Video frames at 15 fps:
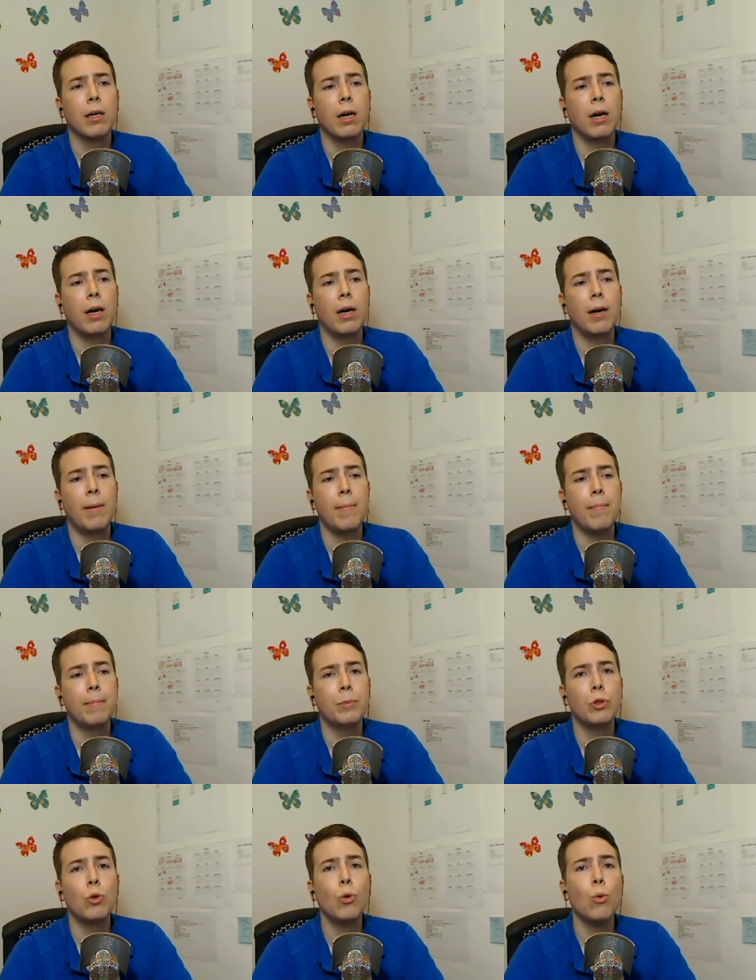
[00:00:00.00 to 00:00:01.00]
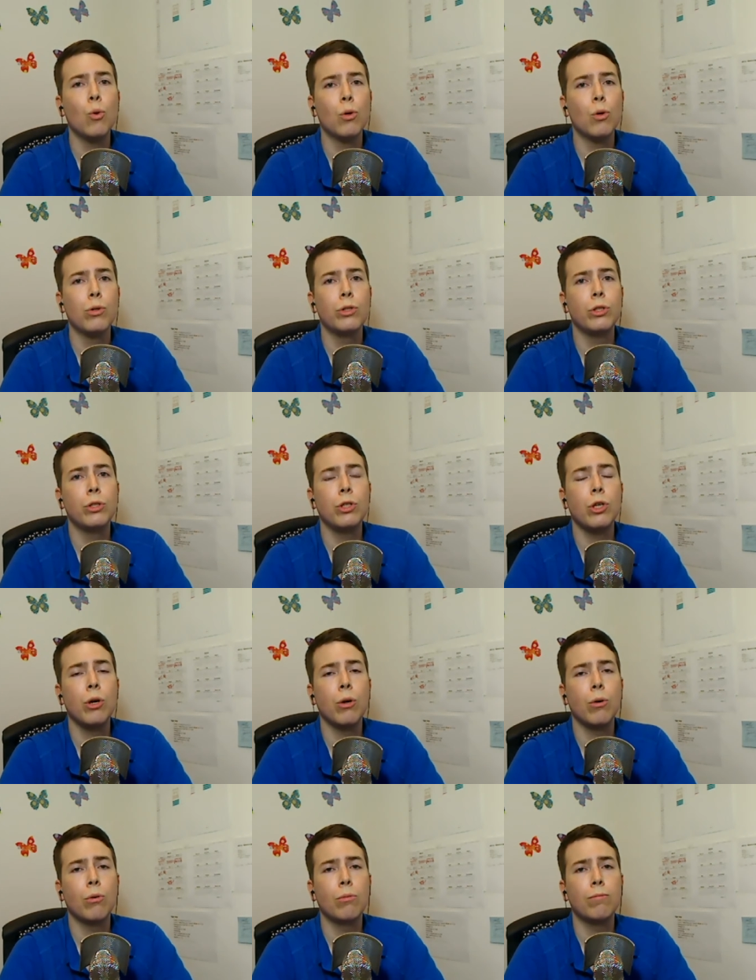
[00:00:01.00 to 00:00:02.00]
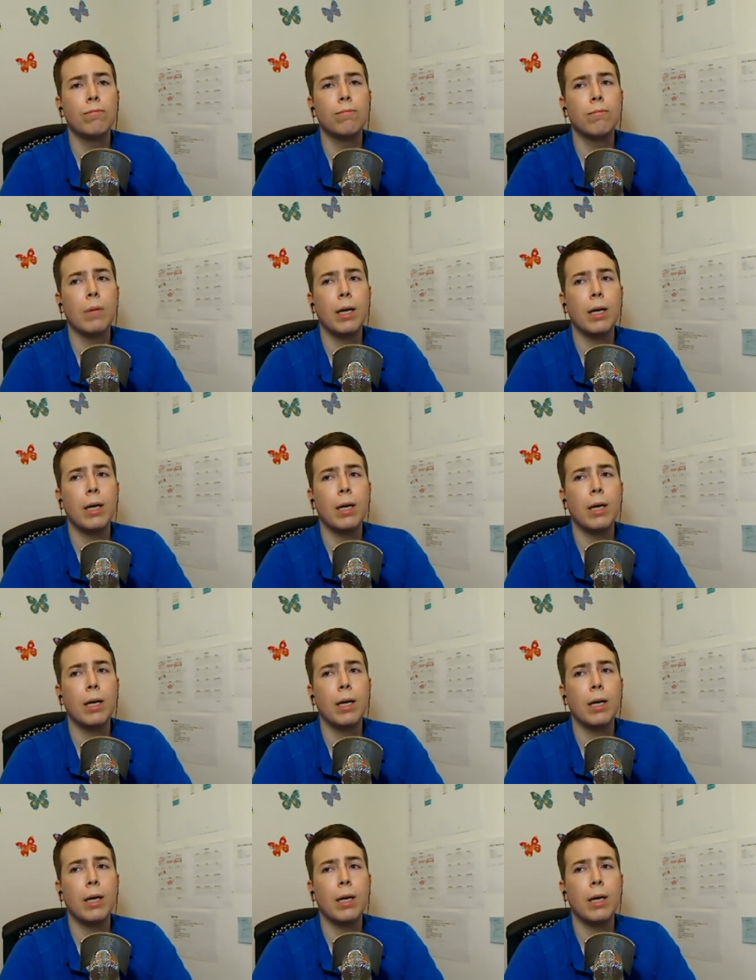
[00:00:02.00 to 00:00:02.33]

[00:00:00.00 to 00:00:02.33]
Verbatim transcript: towards, you know,